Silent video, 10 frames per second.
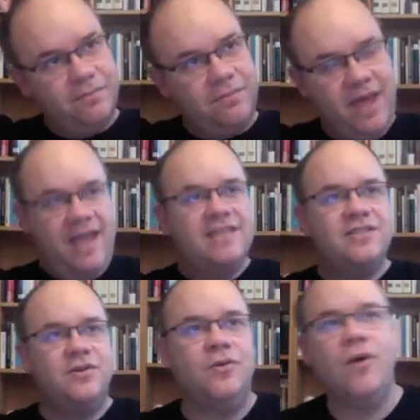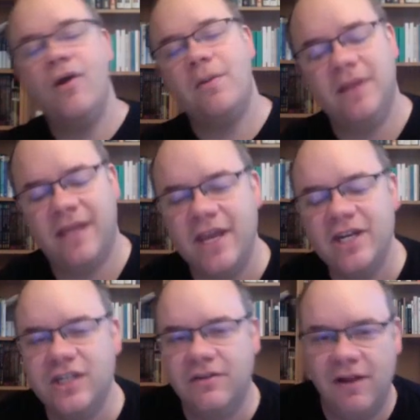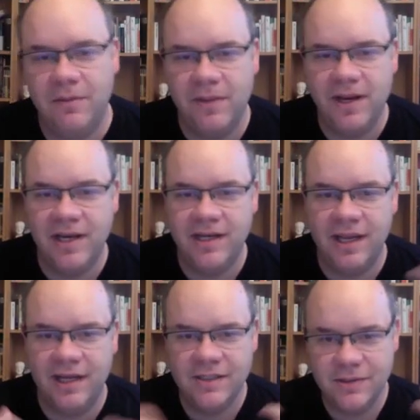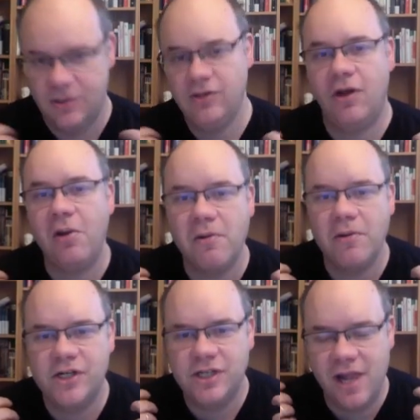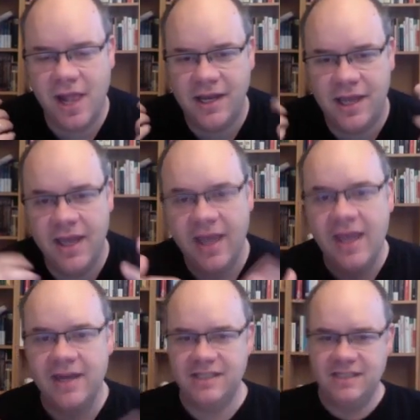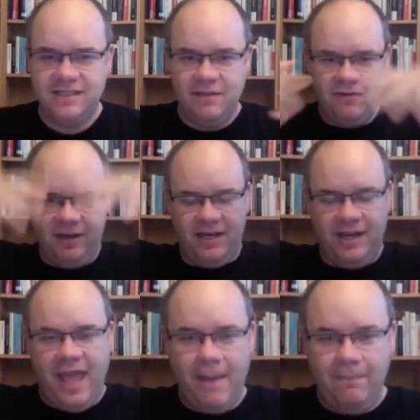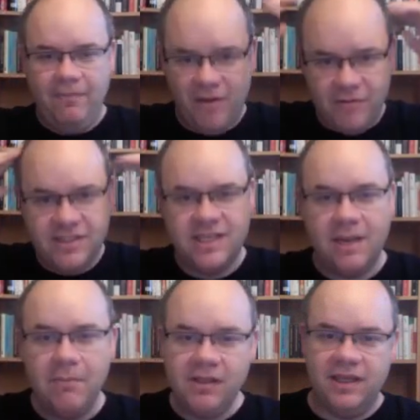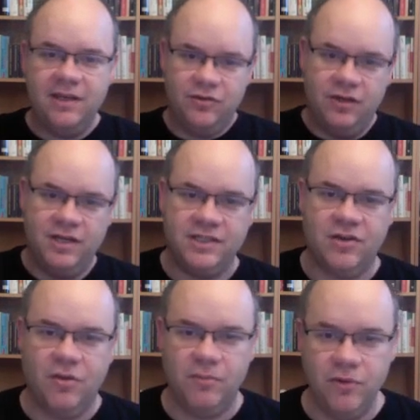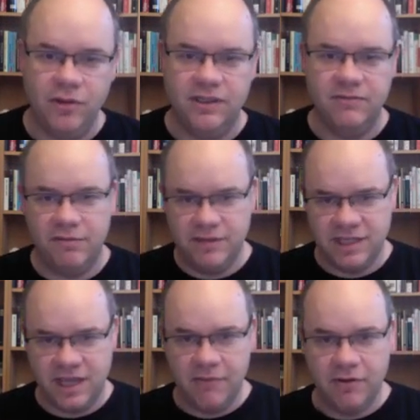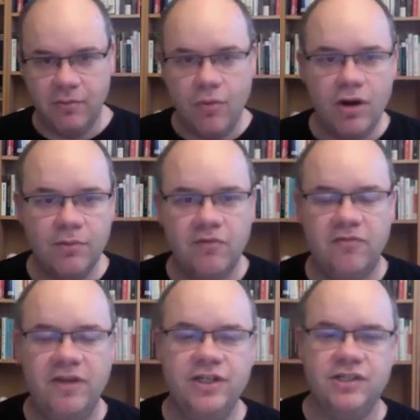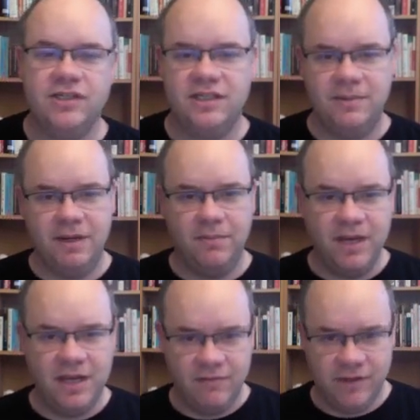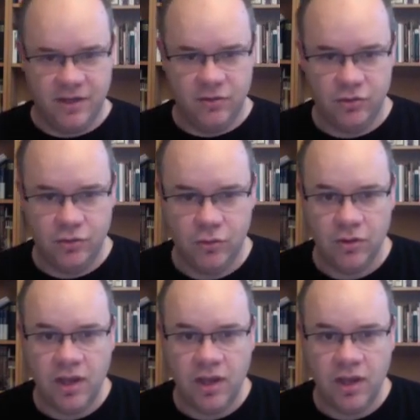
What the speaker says: pay-as-you-go application development idea. This was not our original idea. This is something that happened where we stumbled into it as a community, where we discovered more and more features that Semantic MediaWiki could do.